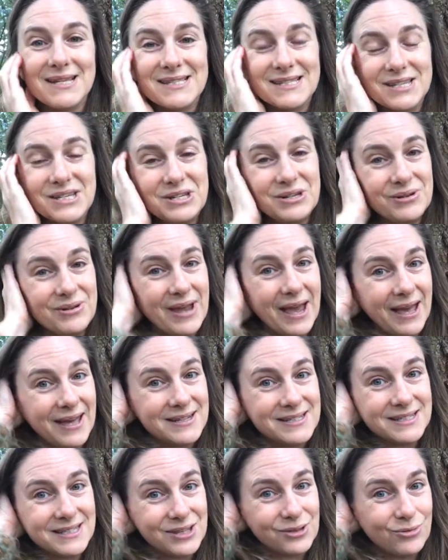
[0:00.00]
So you
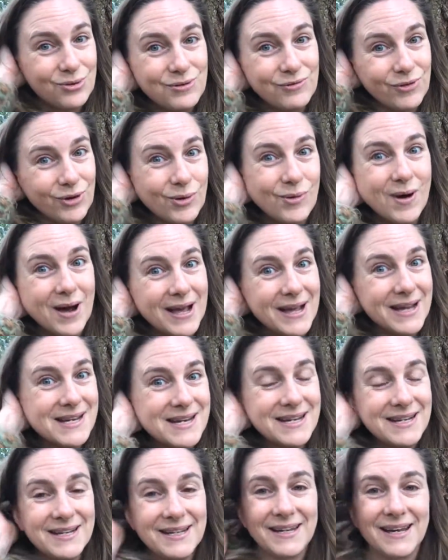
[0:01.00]
get three for
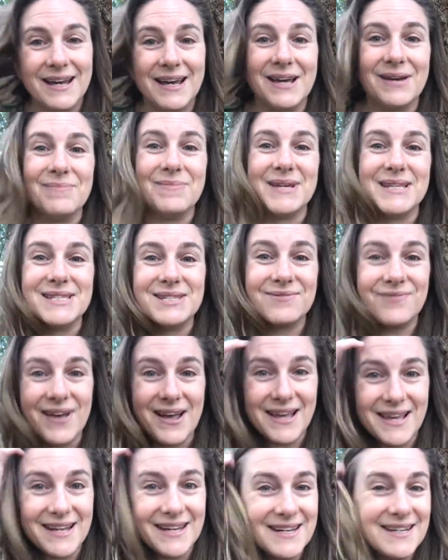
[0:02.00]
one. Um, it's
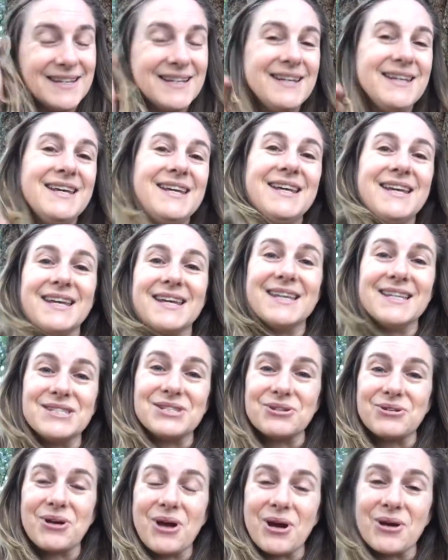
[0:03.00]
fun. It gets
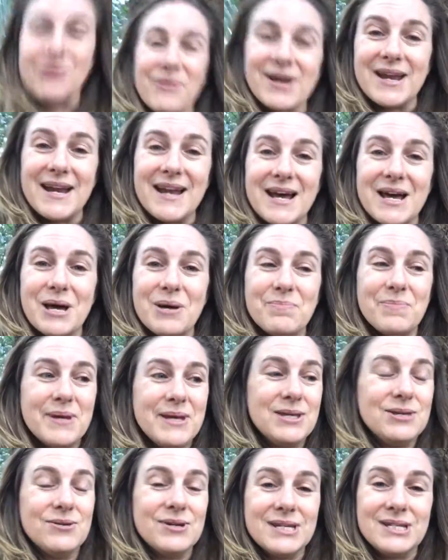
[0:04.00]
your heart rate up.
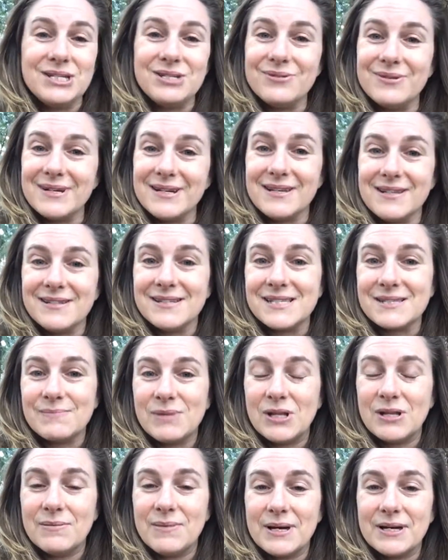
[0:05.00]
You can do it in a
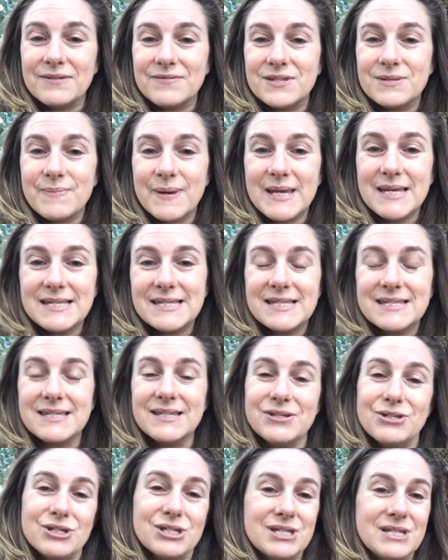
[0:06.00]
small amount of space.
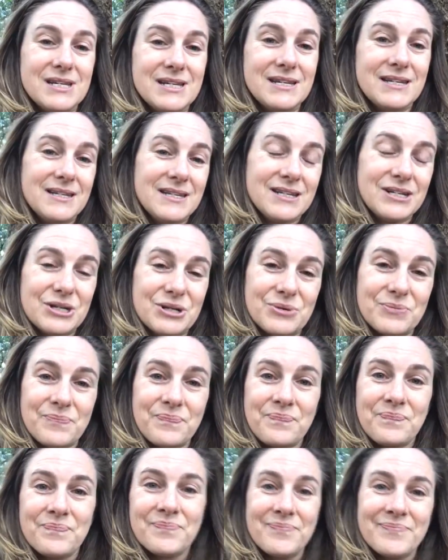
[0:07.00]
You just need, you know,
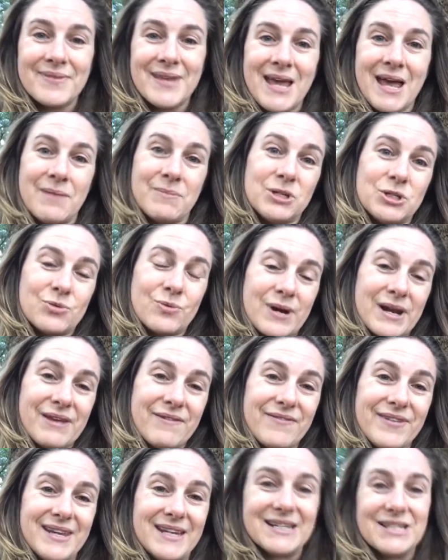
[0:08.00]
I mean, 20
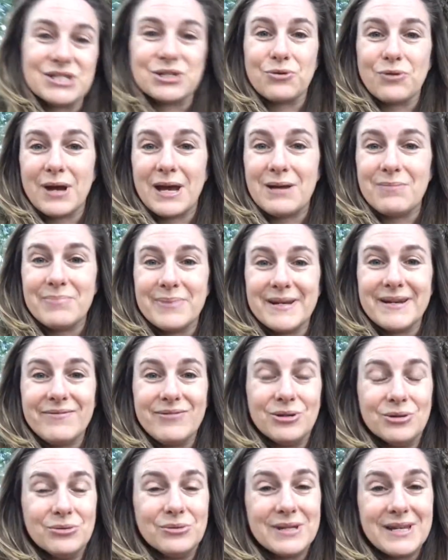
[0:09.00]
feet is great, but if
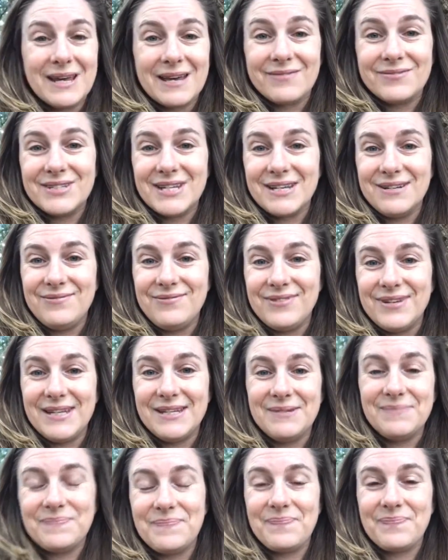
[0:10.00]
you only have 10 feet,
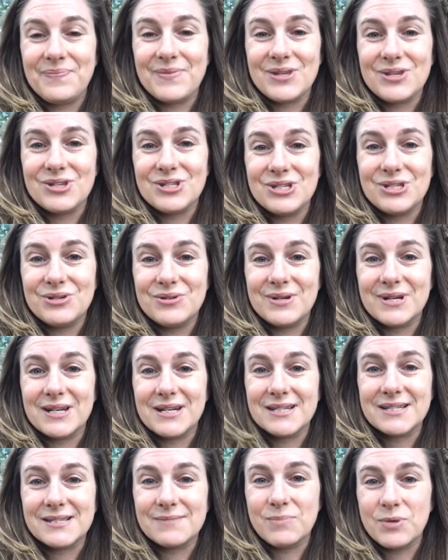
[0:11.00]
you can do it
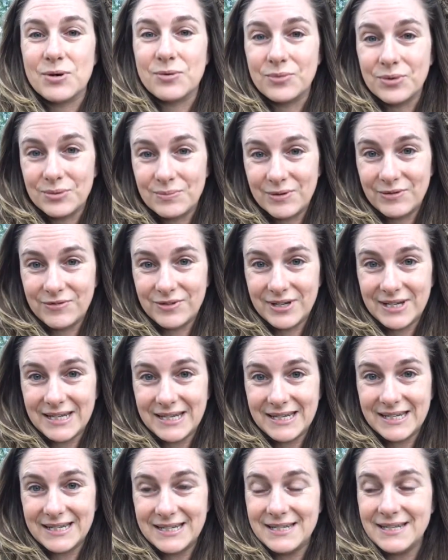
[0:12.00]
in a small room if you
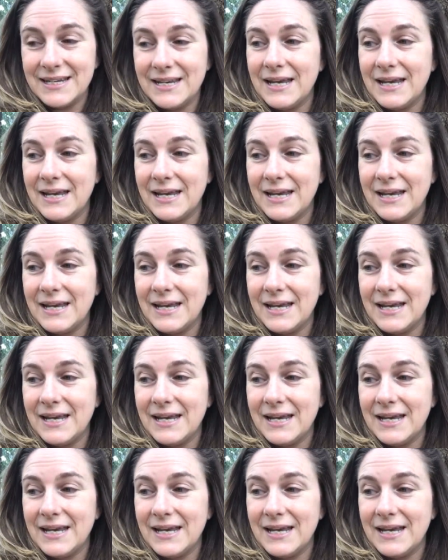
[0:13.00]
need.